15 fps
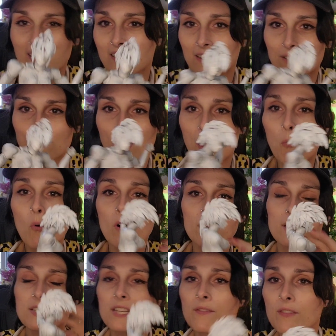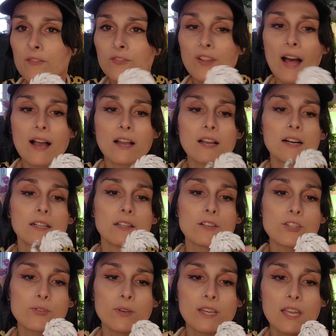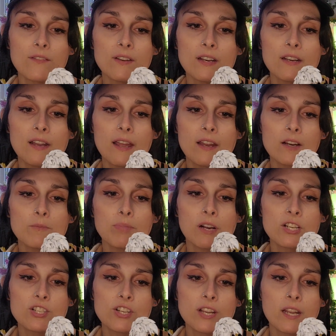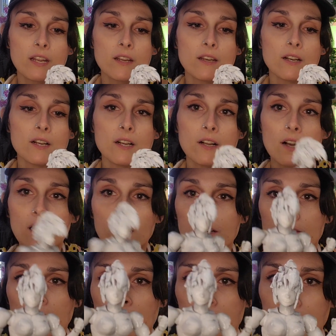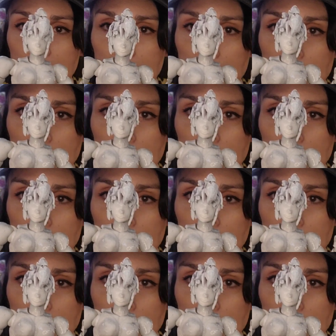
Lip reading: I wanted it to have the flat color, so I gave it an airbrushing of kind of